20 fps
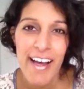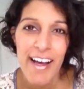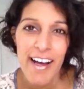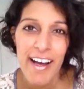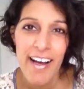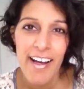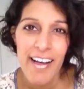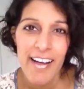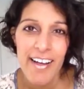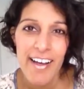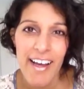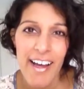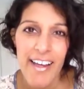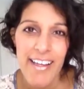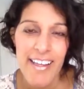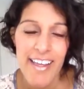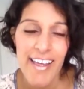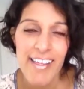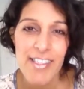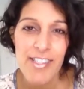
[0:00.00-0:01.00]
I
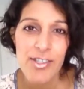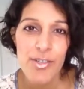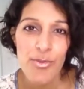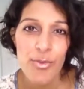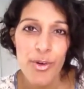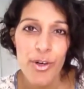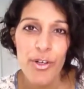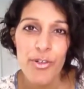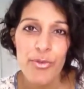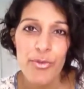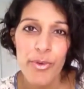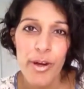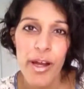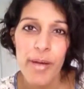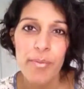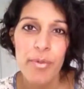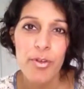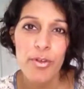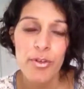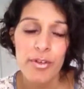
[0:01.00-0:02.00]
guess the word
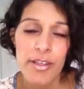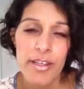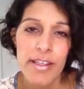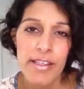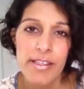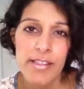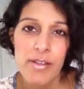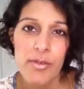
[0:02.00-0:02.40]
rebel is